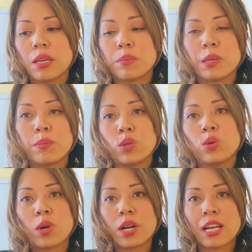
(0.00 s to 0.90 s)
people
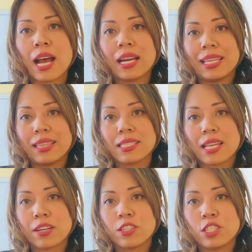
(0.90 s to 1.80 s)
who are not in this
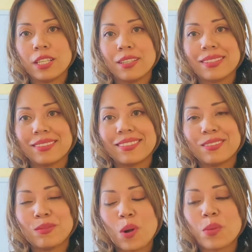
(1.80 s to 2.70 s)
energy
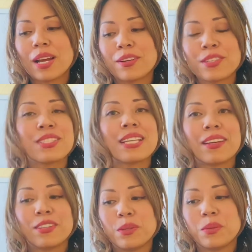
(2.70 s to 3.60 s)
won't
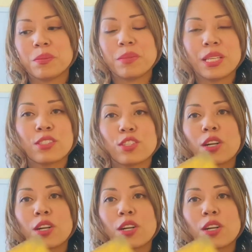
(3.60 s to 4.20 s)
understand you because you're